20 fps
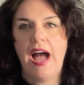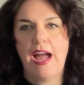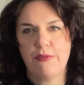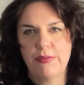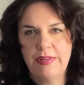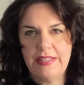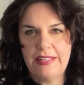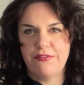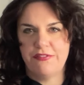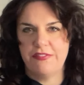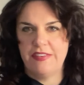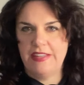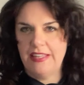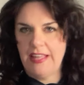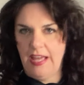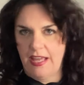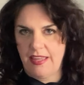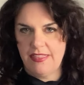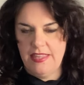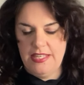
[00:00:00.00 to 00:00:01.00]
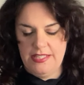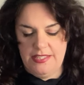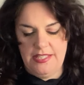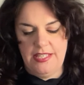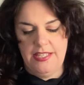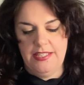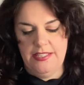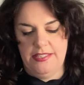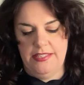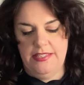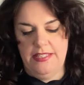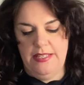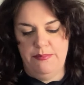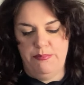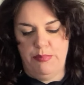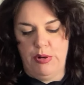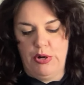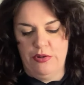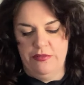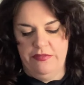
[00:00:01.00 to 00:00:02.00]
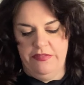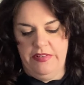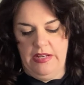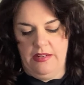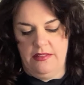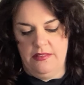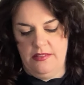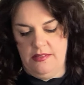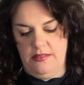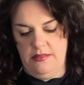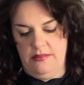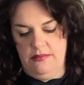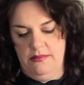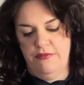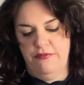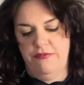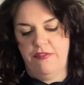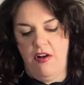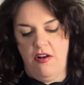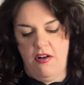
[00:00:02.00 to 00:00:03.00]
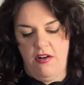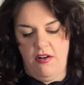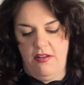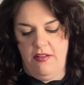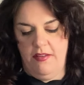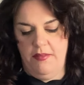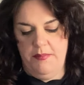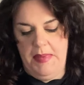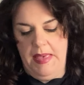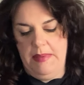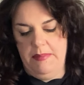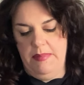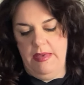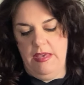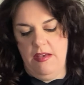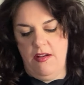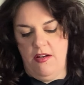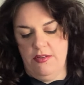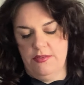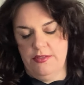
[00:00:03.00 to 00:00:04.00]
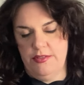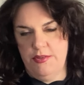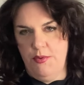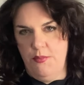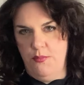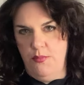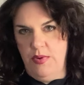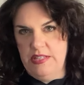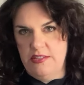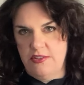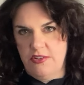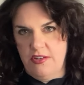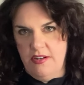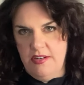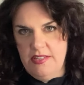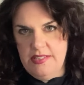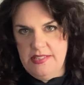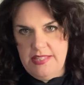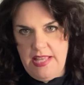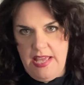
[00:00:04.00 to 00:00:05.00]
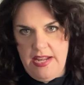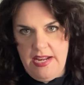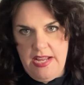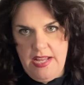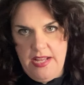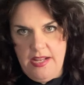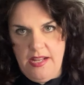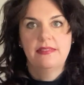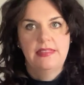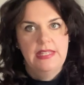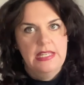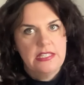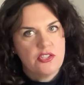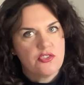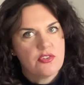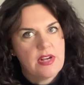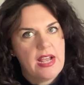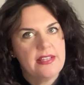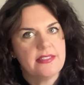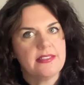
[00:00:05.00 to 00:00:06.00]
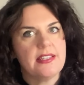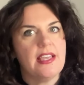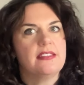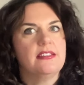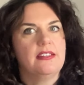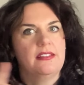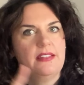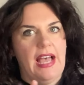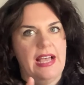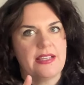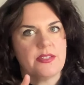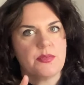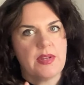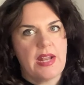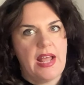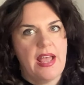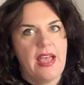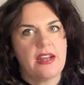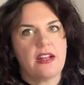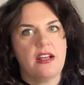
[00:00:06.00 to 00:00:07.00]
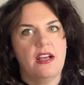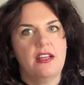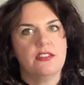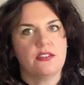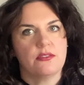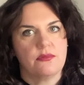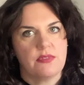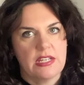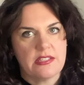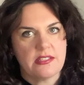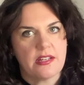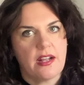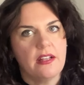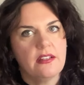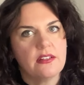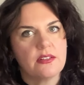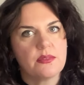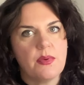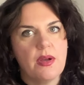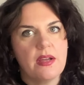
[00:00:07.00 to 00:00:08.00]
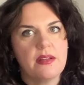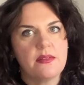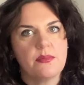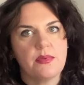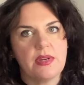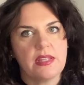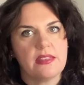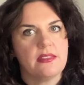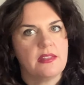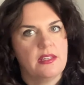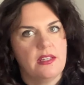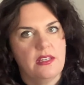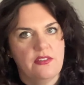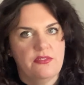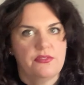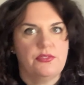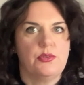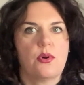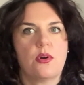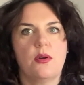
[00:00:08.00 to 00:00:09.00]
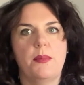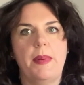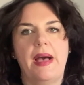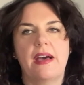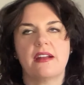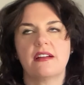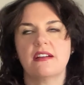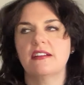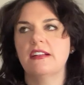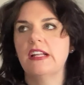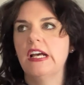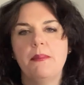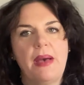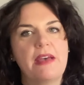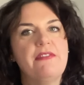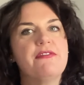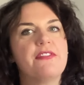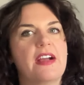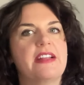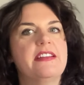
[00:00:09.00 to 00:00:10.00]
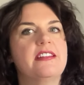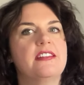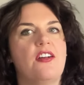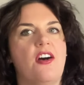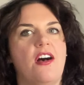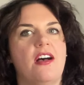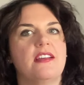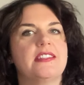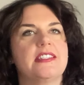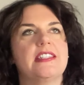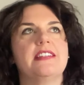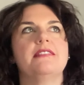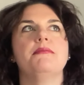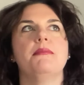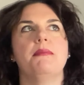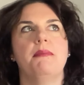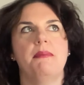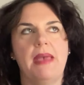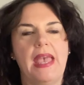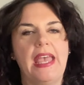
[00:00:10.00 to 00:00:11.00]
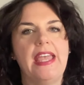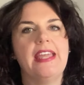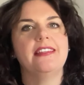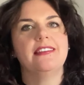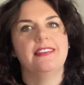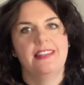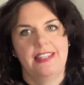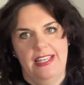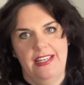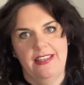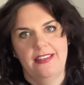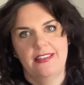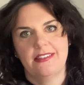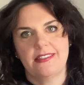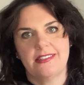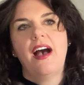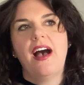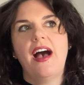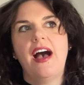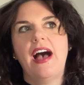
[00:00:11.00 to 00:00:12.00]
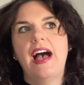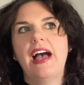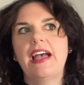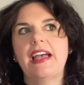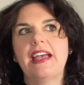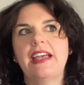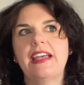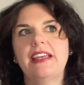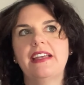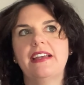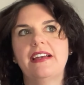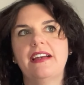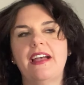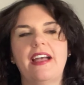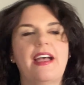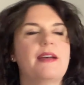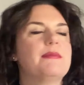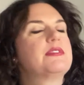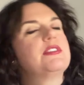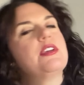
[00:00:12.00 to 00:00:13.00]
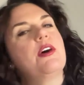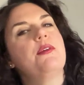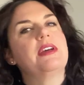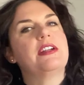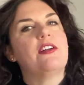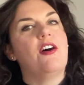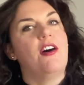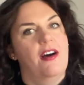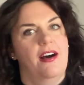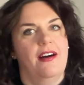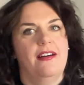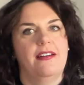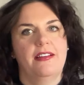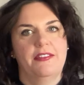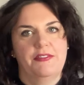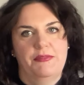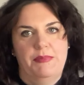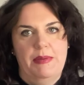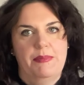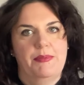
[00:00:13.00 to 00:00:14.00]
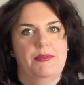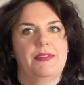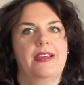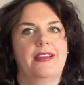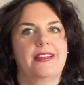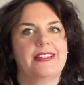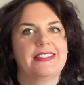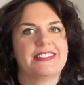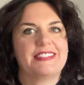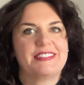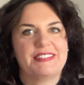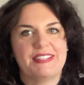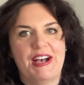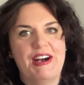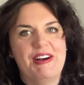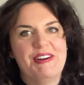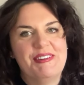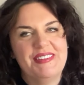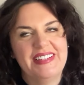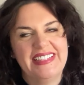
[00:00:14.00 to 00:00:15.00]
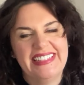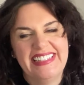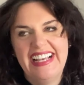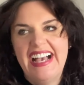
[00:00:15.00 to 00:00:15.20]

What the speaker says: I really feel like this is the perfect fall, maybe also winter aesthetic. This dress and the last one I had on, the rust colored one with the floral pattern, my friend in Austin made these. I am so in awe of people that can sew.